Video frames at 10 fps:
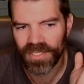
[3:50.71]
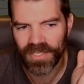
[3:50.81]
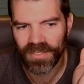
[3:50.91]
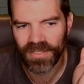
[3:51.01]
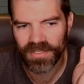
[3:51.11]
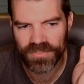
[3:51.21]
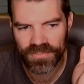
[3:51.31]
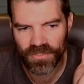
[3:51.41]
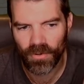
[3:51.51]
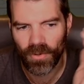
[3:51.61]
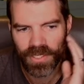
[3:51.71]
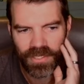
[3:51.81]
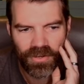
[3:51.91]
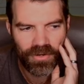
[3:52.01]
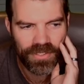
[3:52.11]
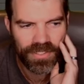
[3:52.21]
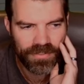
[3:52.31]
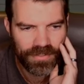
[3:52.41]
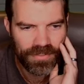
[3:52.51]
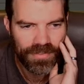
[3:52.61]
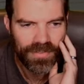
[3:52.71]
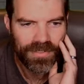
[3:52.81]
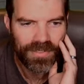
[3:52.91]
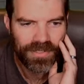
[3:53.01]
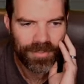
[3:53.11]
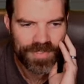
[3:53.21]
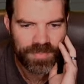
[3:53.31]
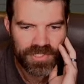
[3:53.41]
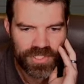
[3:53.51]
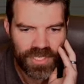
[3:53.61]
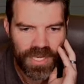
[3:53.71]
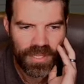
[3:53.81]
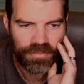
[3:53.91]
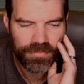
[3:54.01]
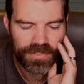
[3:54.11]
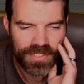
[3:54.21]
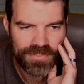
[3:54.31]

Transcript: he is quite a hard hitter, um, especially at A3.